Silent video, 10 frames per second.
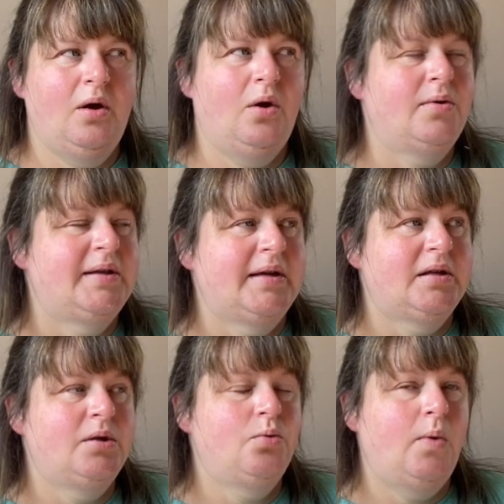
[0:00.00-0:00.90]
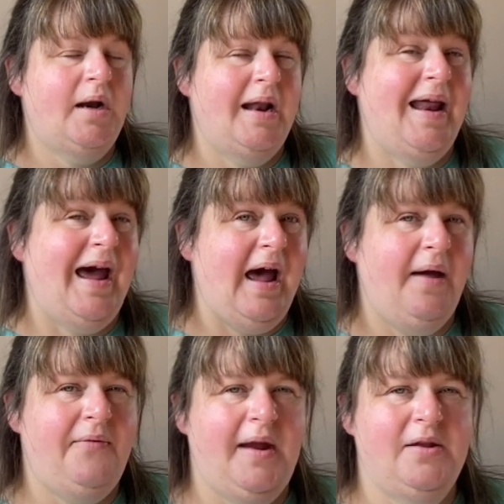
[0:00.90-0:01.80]
or 61.5
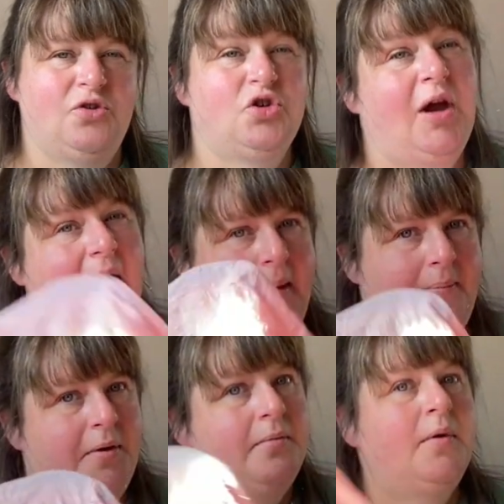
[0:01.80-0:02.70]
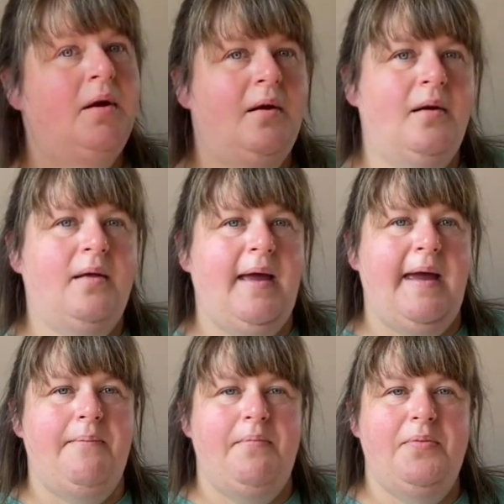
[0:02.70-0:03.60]
inch hip,
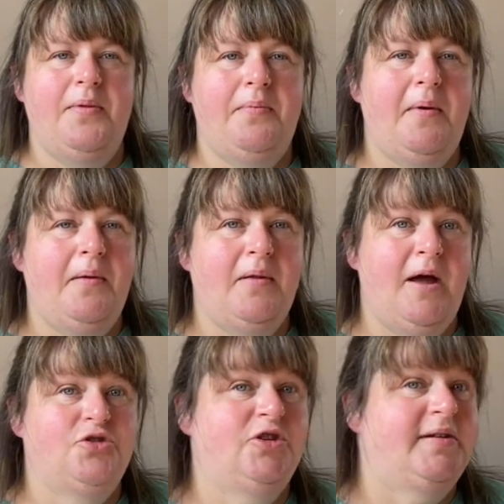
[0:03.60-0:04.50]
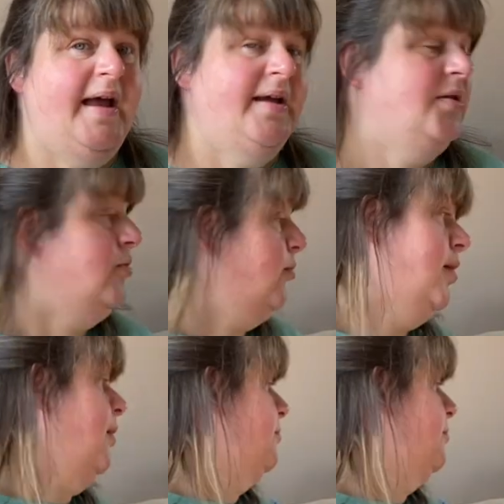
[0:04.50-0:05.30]
the largest size goes up